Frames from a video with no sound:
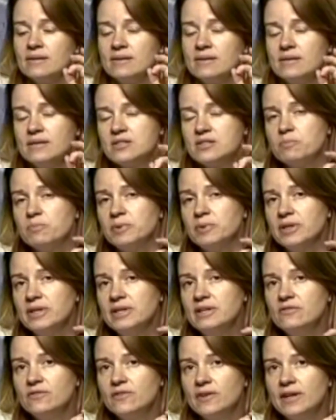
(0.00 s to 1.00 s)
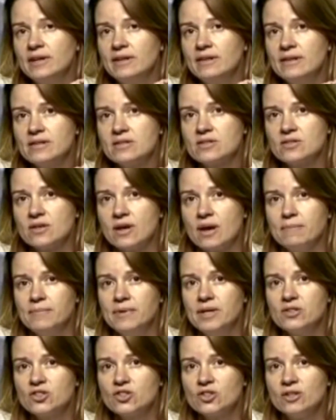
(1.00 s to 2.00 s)
this belief in this
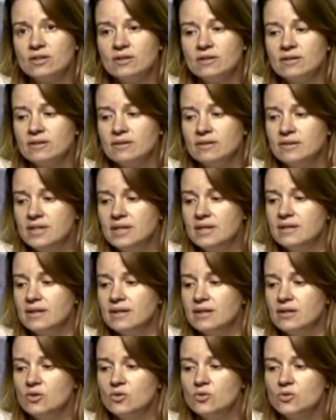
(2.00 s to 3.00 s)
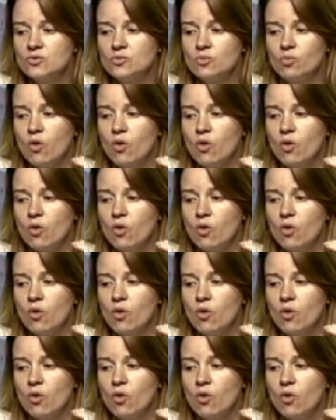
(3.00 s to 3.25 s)
omniscient deity who's